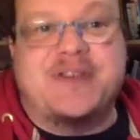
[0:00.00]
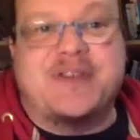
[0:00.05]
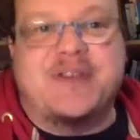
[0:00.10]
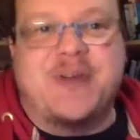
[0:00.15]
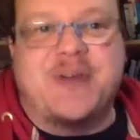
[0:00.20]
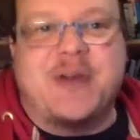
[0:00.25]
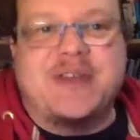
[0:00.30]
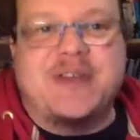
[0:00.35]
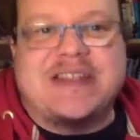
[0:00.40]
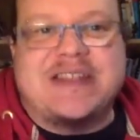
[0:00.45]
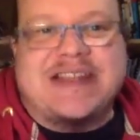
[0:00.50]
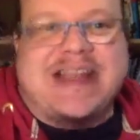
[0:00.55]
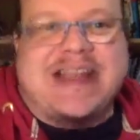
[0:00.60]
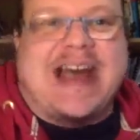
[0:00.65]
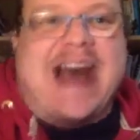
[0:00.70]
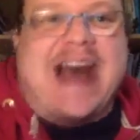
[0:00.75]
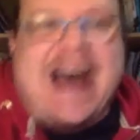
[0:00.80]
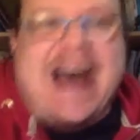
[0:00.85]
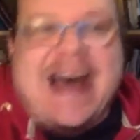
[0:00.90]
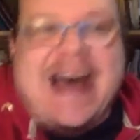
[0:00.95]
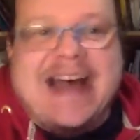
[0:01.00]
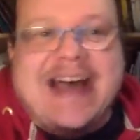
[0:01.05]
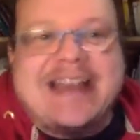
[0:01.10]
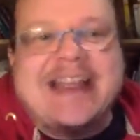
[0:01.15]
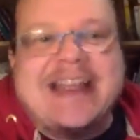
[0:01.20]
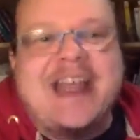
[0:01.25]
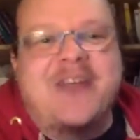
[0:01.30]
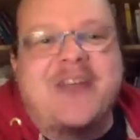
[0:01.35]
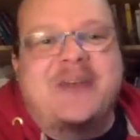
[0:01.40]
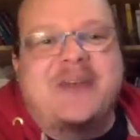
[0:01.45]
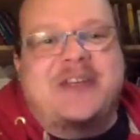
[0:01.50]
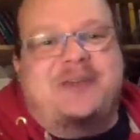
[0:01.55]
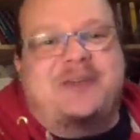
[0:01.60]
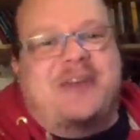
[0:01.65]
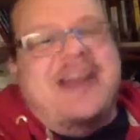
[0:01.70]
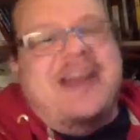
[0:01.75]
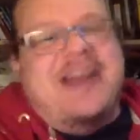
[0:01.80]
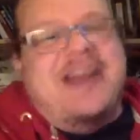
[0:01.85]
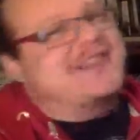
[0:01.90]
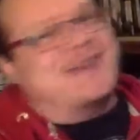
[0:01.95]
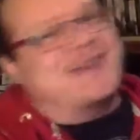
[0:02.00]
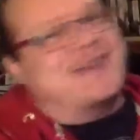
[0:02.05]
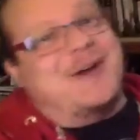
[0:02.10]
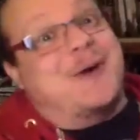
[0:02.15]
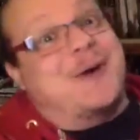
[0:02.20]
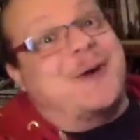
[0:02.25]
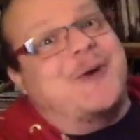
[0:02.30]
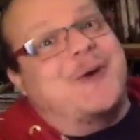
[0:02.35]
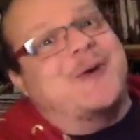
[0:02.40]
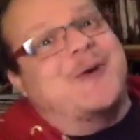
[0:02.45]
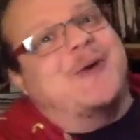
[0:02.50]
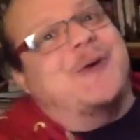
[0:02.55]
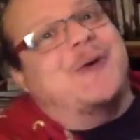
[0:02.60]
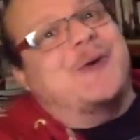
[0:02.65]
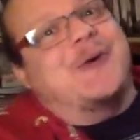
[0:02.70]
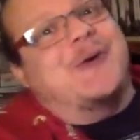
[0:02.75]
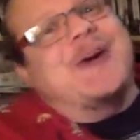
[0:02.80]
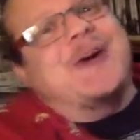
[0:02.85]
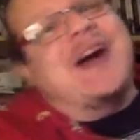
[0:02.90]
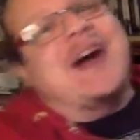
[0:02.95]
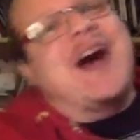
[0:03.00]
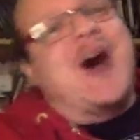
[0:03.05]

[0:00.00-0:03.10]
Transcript: who owns the card, which raises a whole